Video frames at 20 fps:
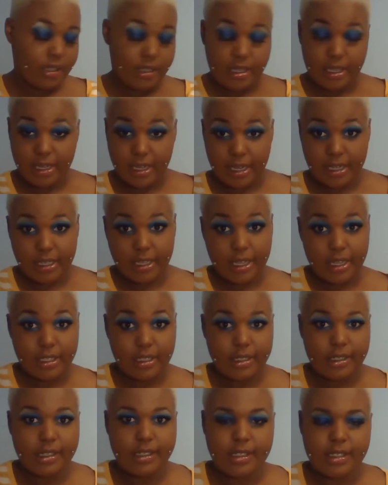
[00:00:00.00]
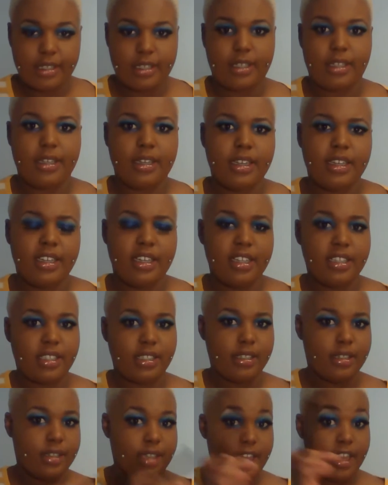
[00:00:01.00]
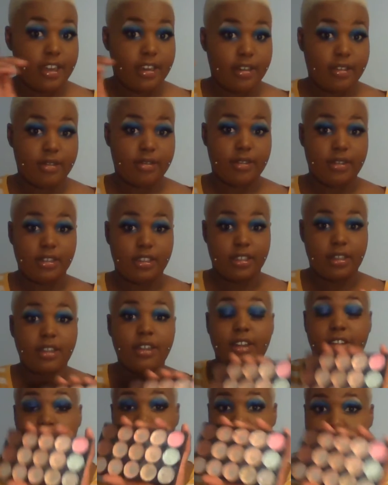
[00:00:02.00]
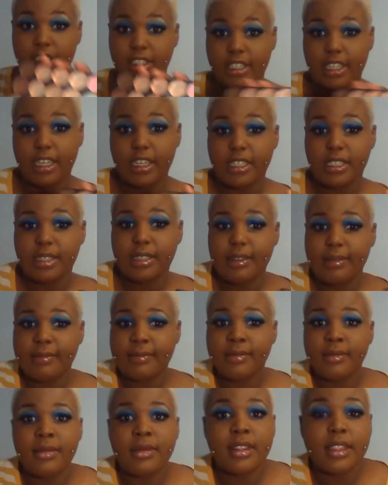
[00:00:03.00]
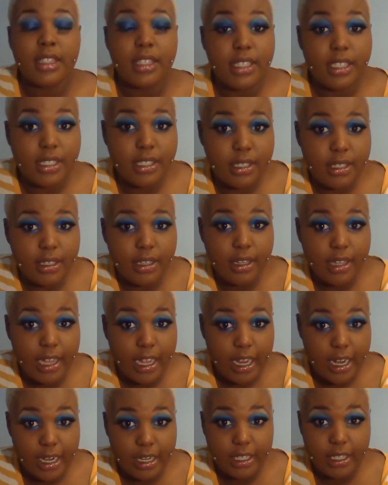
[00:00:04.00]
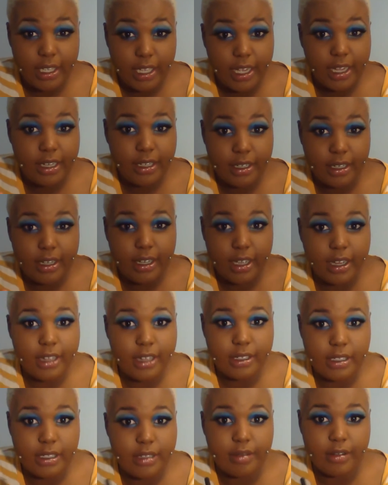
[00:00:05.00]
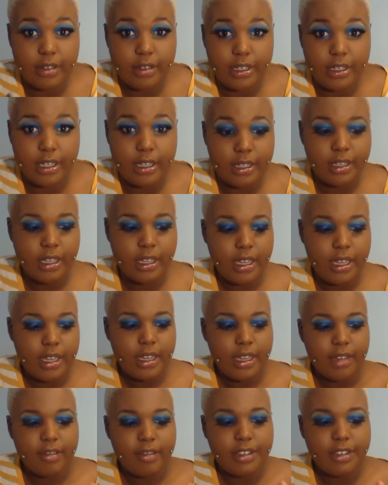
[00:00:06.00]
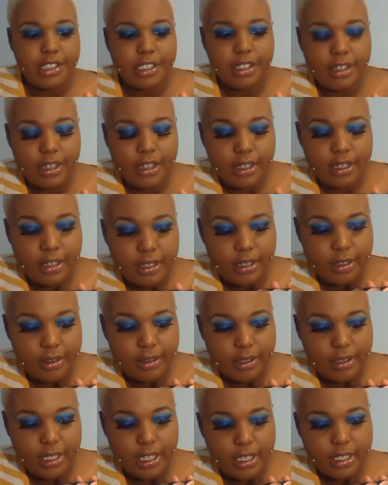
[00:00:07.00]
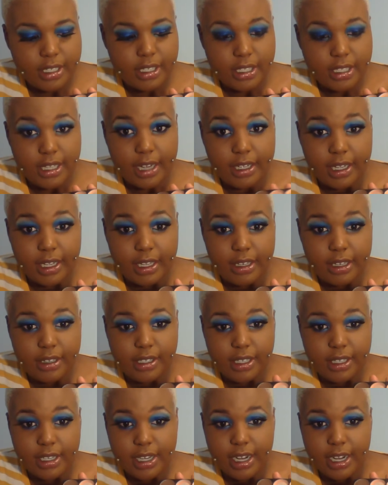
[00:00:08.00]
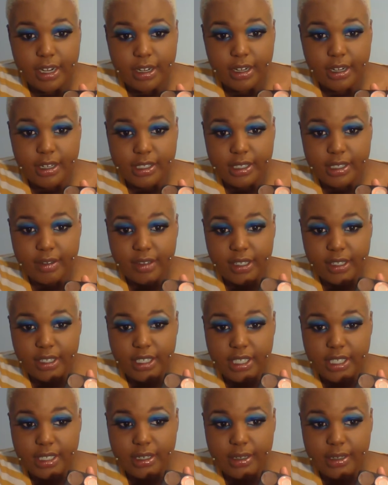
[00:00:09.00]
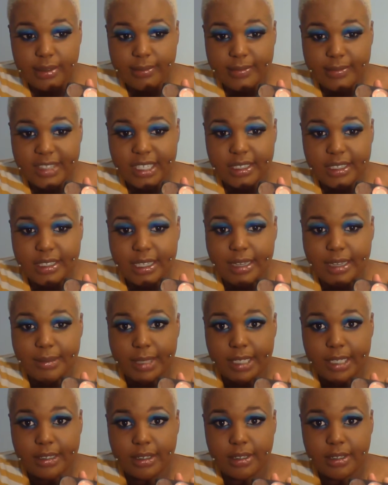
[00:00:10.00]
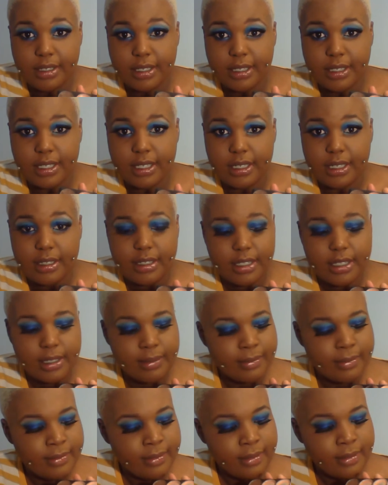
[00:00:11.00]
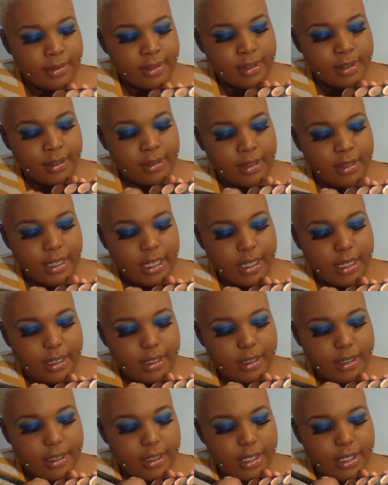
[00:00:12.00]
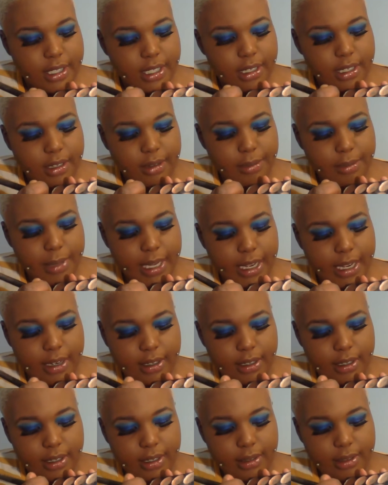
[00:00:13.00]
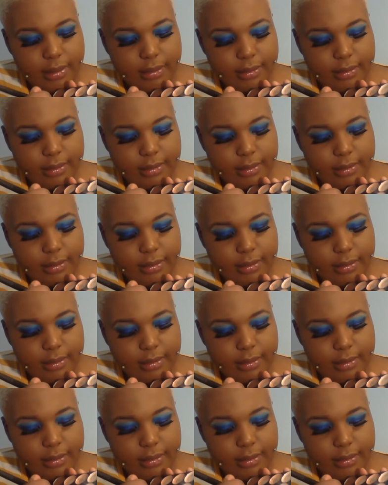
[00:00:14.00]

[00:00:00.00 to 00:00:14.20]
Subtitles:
And I like this. There's an additional added on to your foundation. This is called highlight and contouring. What you're going to do is, because I like using lighter colors to really show, I'm going to take my Closer Scents concealer palette.